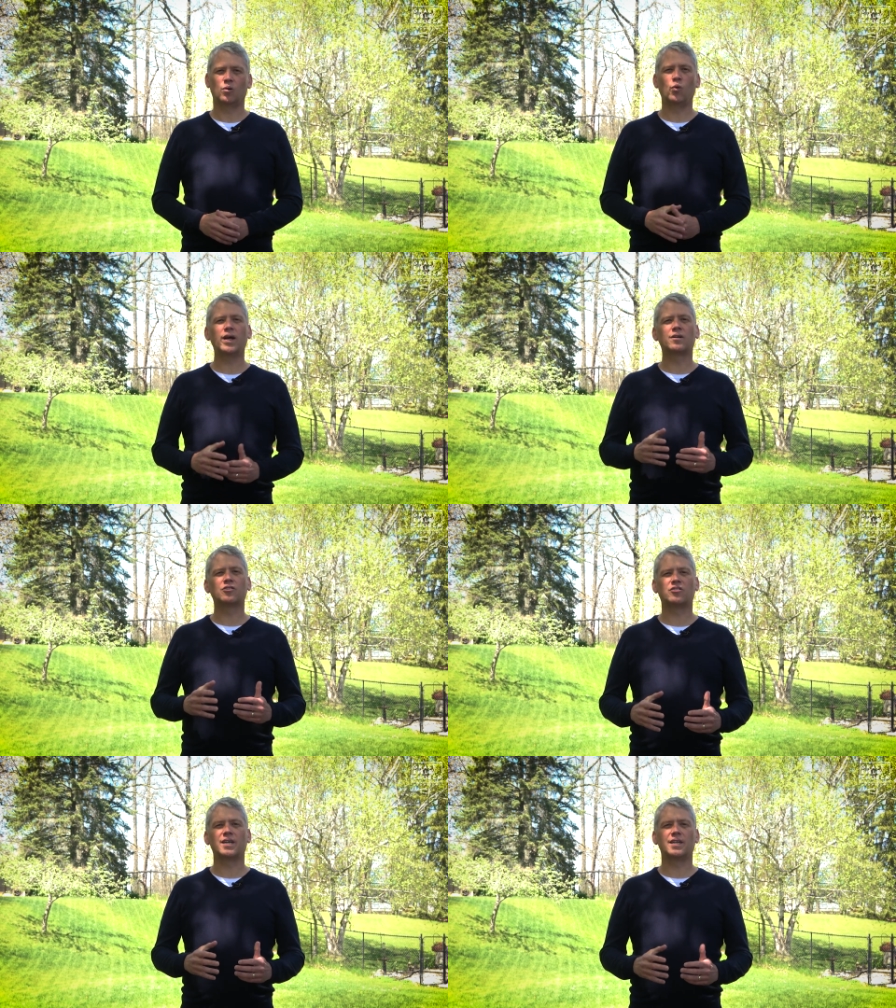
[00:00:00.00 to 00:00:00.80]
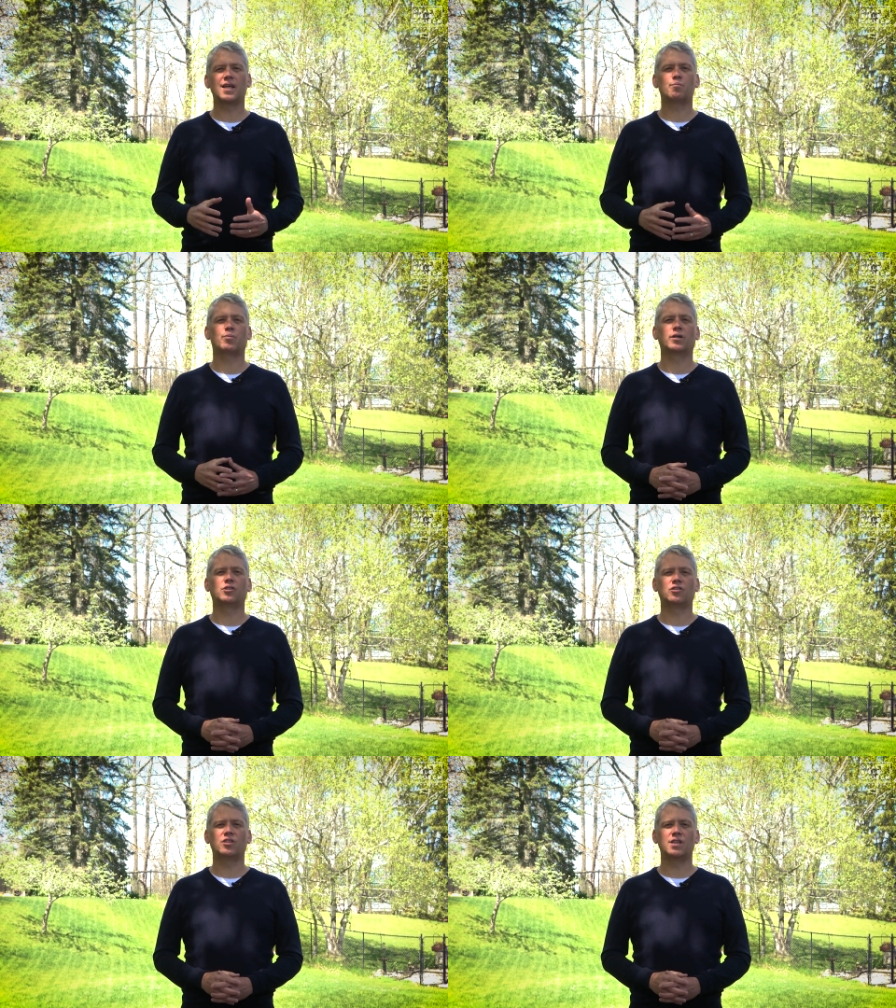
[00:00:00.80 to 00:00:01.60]
We understand that
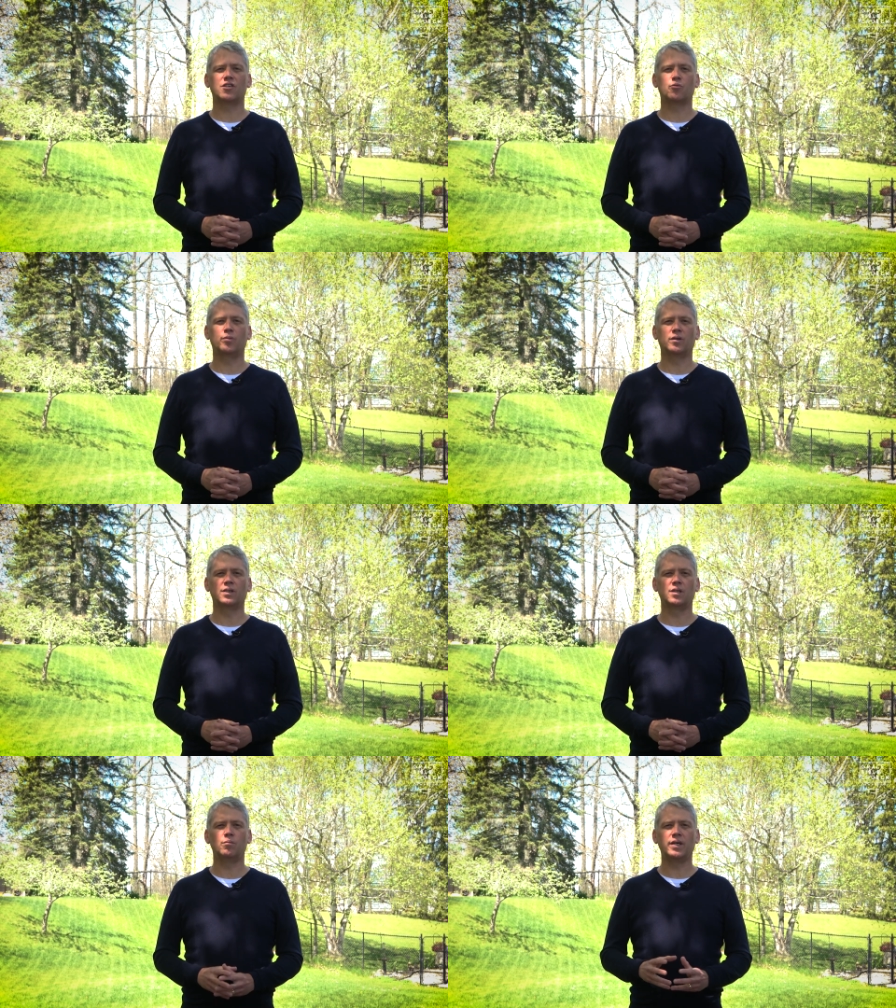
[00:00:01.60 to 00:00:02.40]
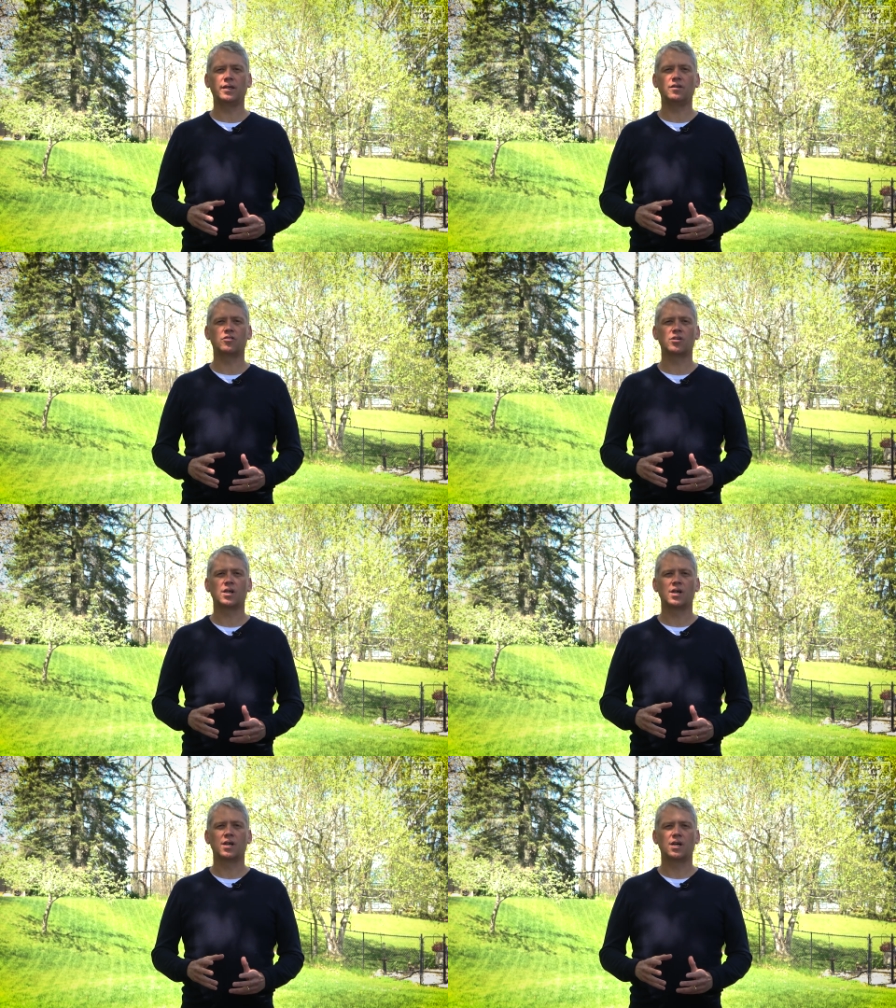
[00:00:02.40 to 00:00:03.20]
purchasing this building means
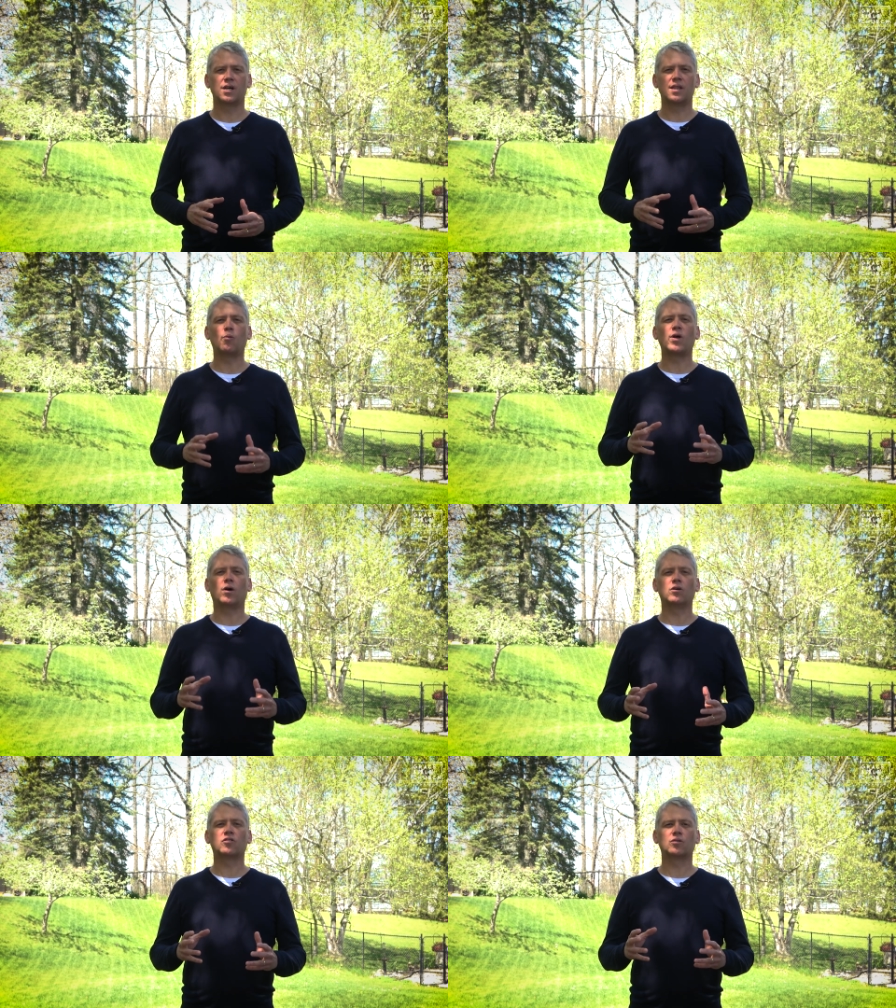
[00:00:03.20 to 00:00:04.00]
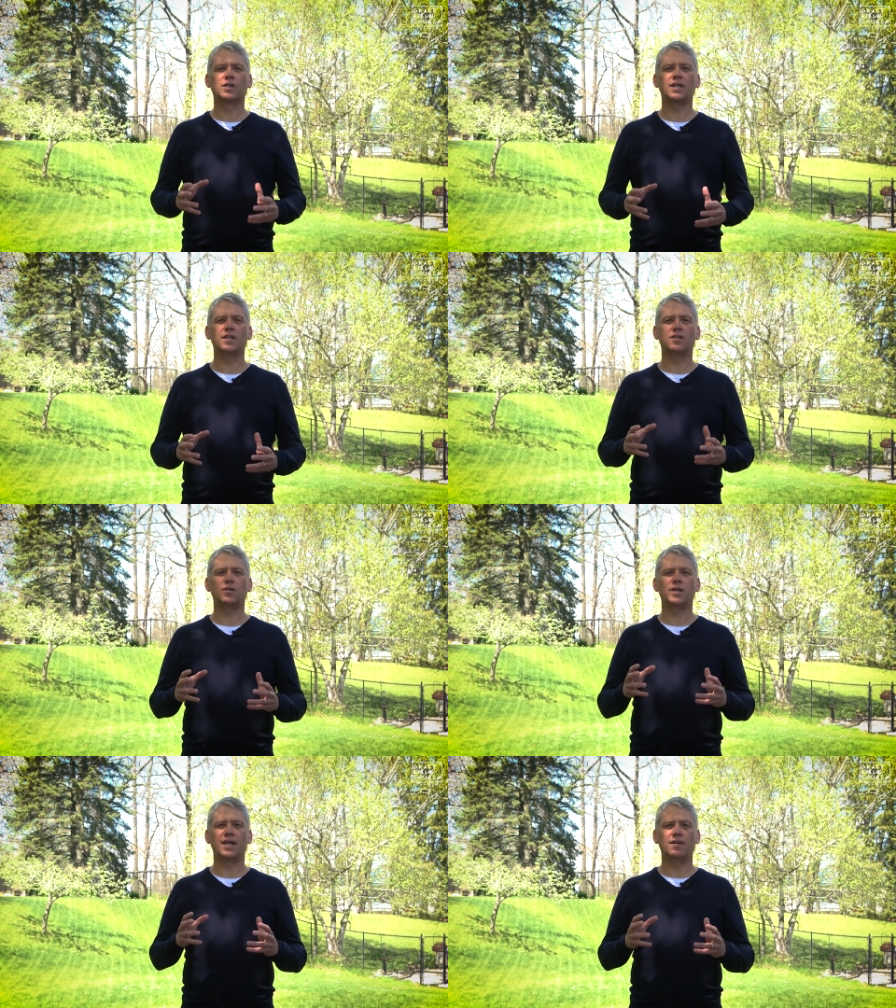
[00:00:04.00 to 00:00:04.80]
that we also need
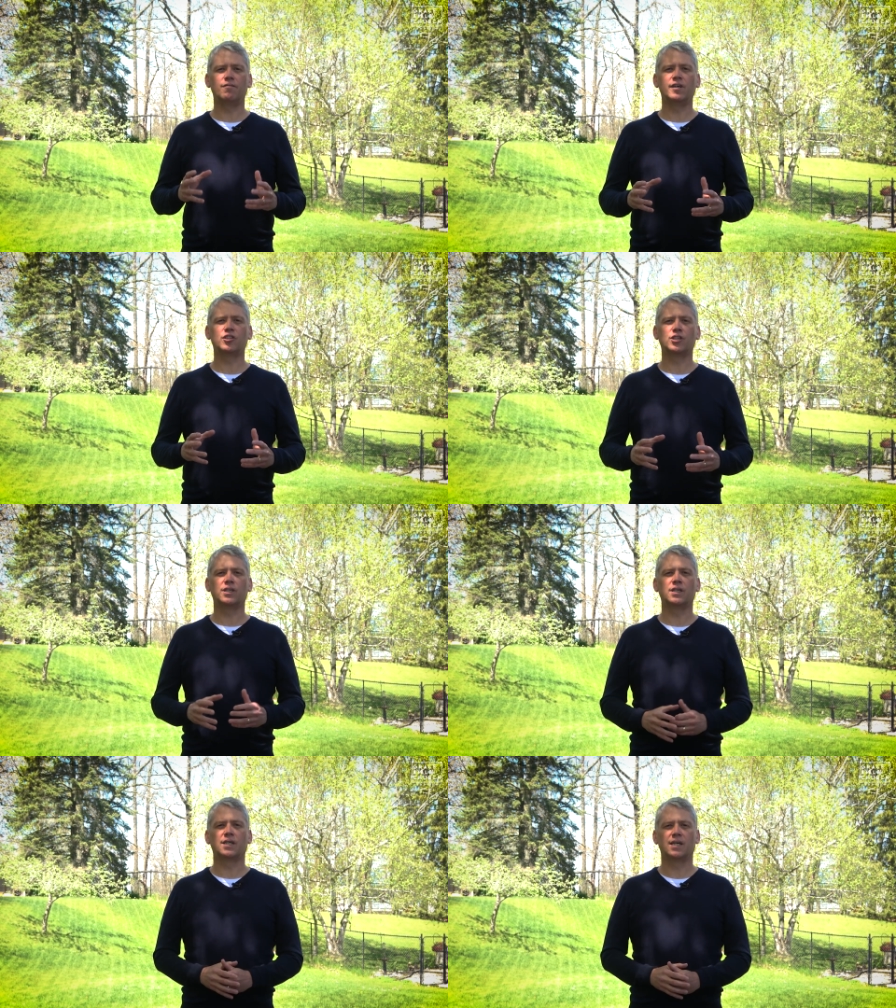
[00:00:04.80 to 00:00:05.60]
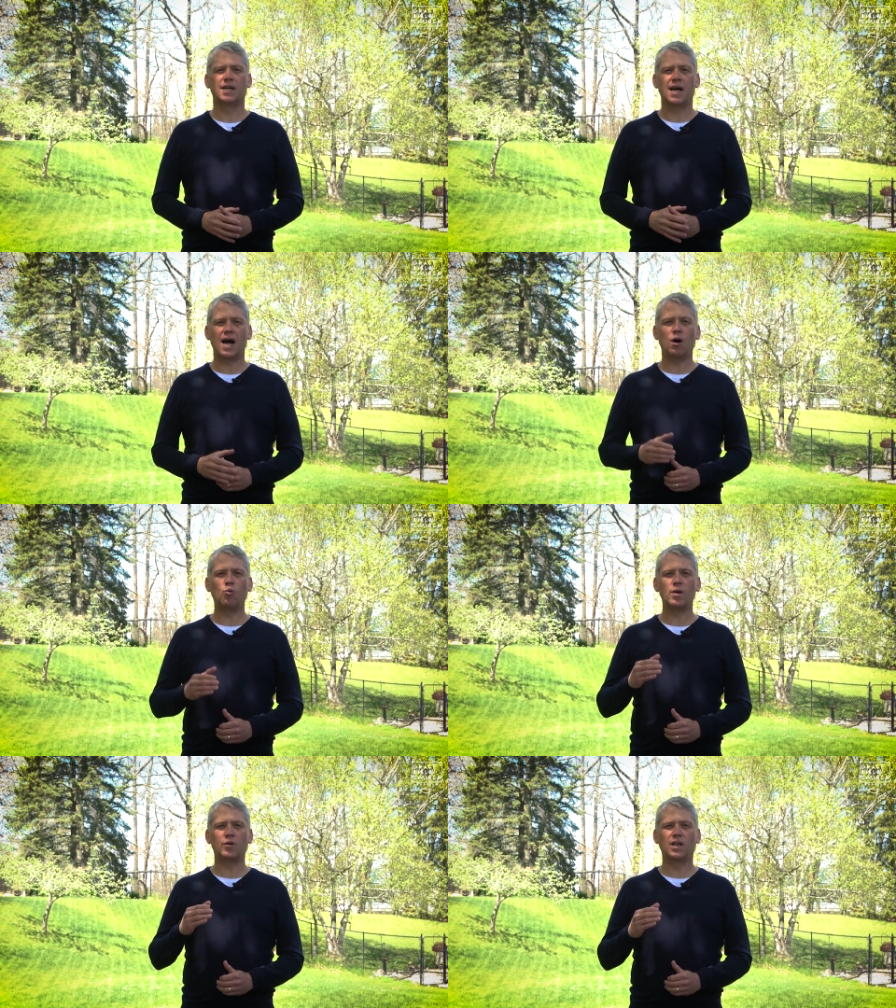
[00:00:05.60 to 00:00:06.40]
to envision how
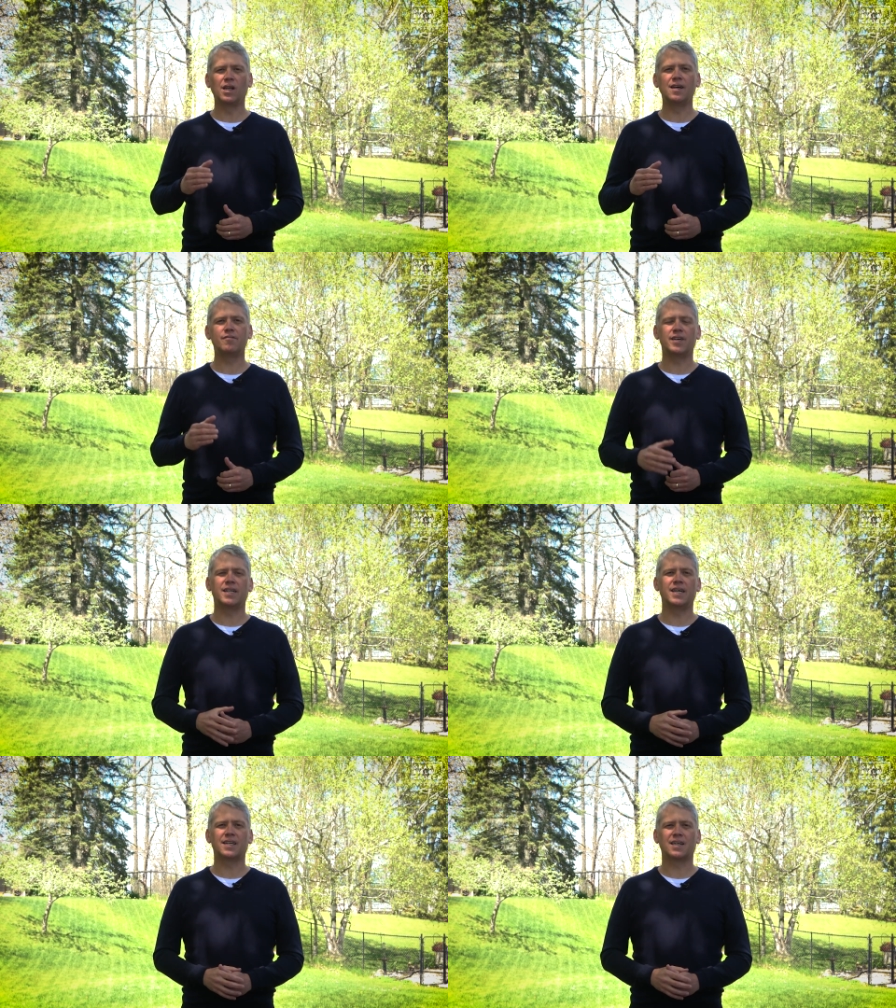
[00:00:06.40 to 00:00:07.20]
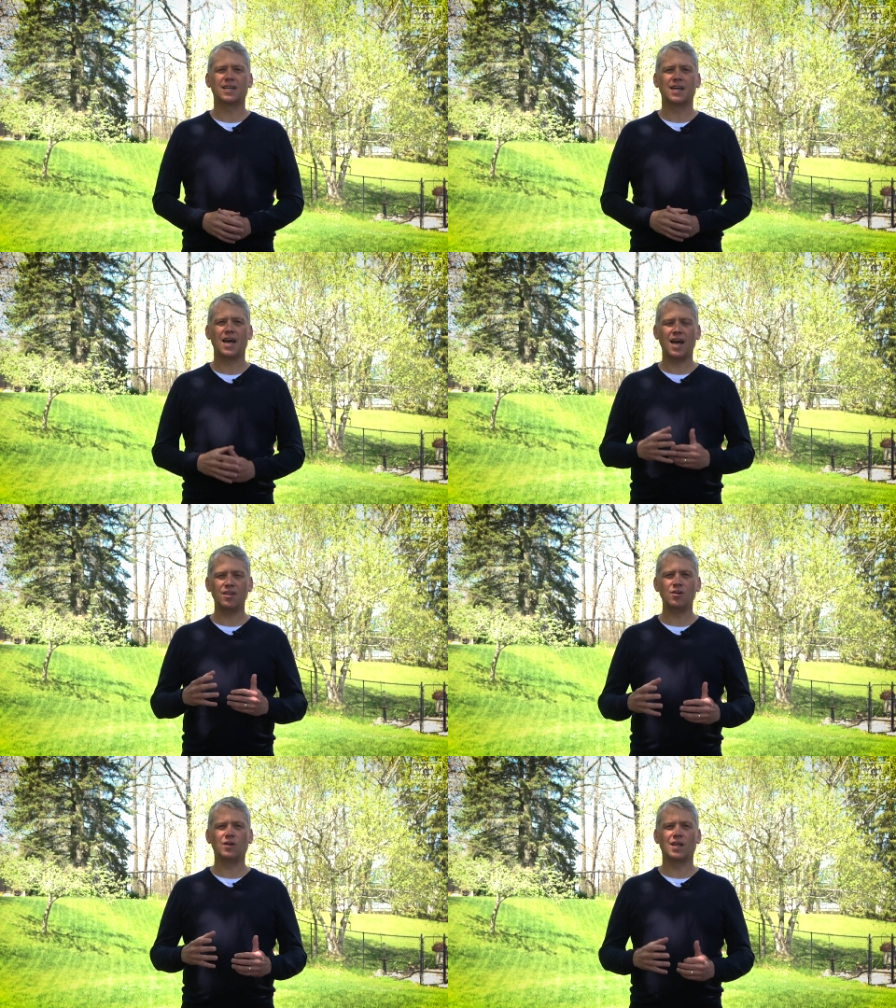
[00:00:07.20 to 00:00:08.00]
we would live in it and
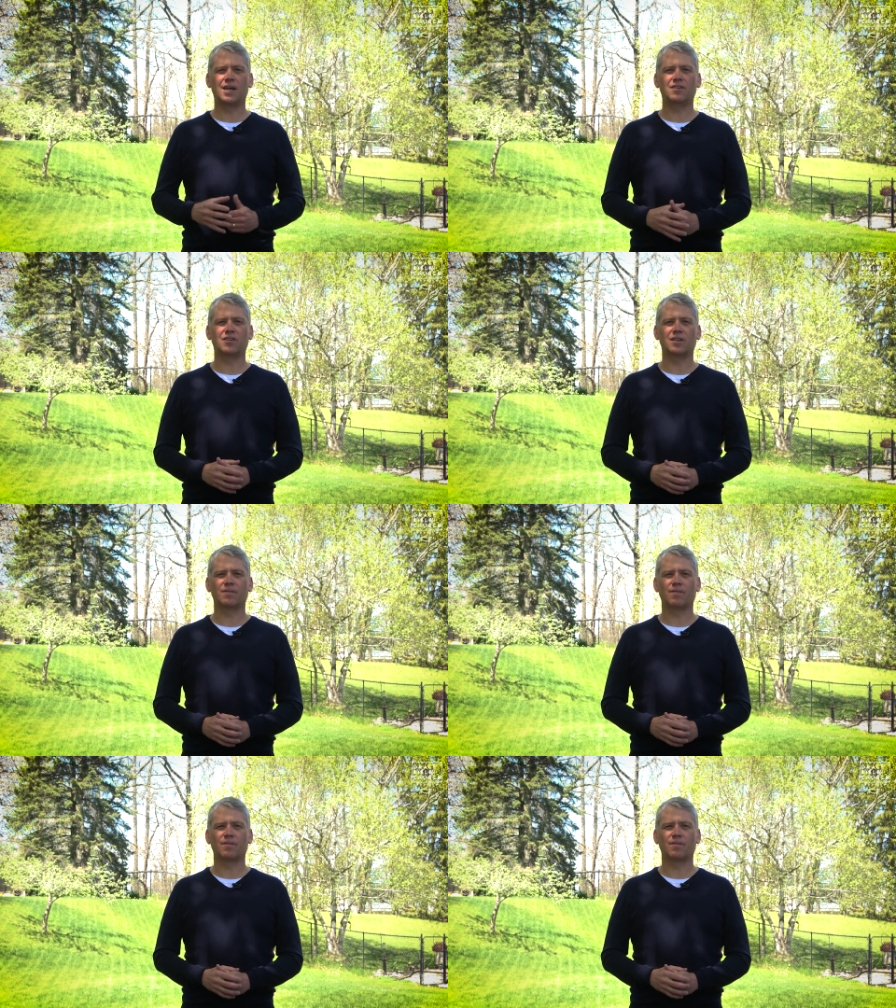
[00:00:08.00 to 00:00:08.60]
utilize it.